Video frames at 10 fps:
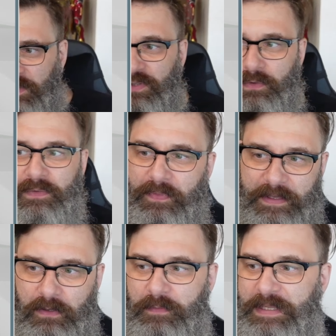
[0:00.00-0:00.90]
So they're
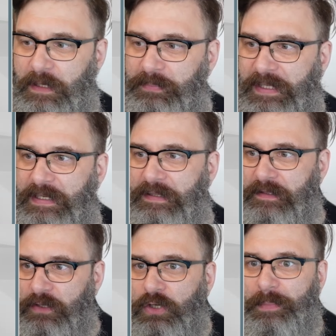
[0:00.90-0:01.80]
going to be updating,
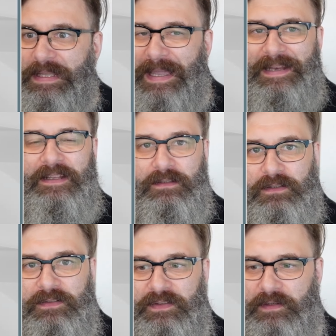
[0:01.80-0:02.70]
they're going to be adding a lot
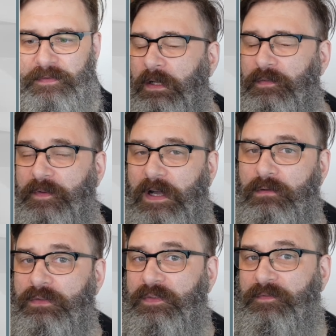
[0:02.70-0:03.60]
of stuff. As far
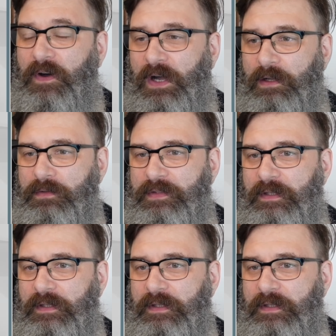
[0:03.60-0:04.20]
as files, and I